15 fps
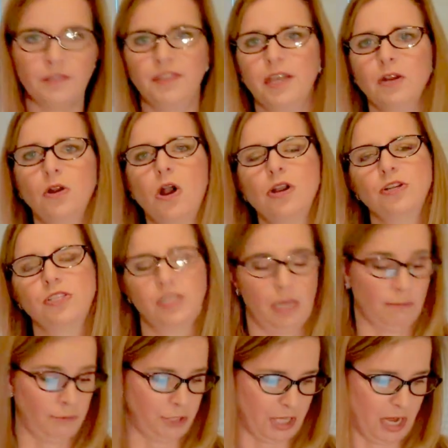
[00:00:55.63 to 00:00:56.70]
There are
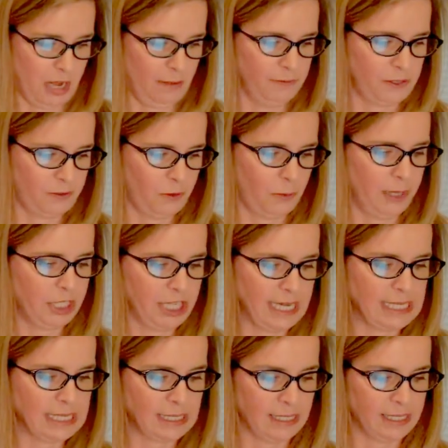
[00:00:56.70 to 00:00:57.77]
some jobs for which
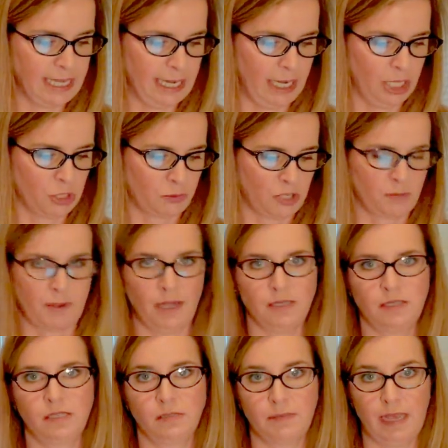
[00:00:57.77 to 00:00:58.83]
instantaneous
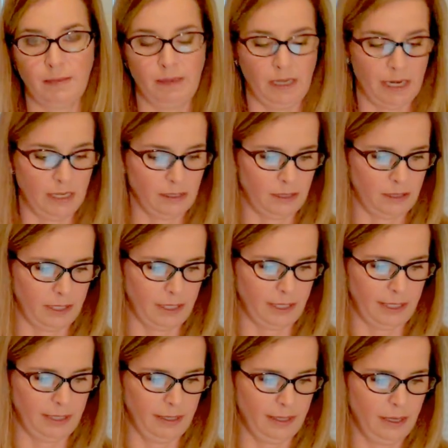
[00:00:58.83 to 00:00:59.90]
responses may be
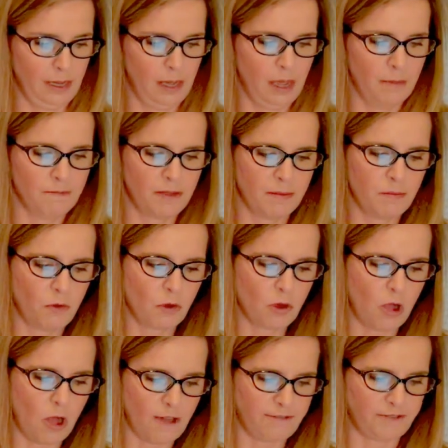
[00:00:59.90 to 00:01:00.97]
necessary but
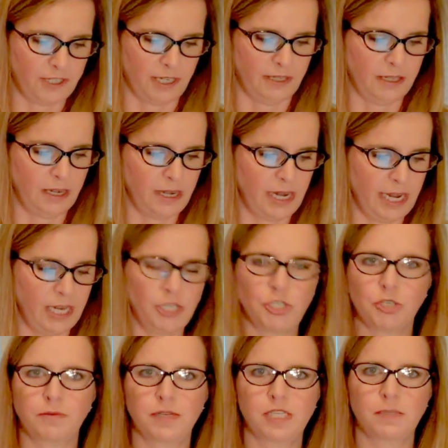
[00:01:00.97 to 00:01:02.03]
more often the need
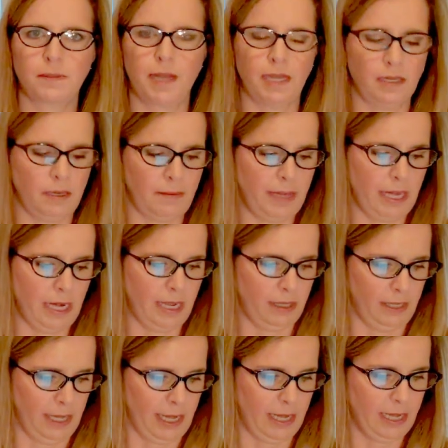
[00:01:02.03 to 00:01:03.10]
to respond
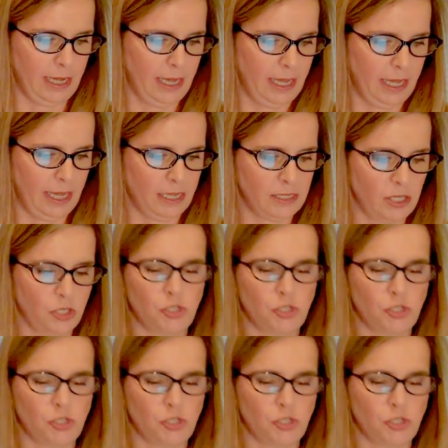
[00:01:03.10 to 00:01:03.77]
immediately is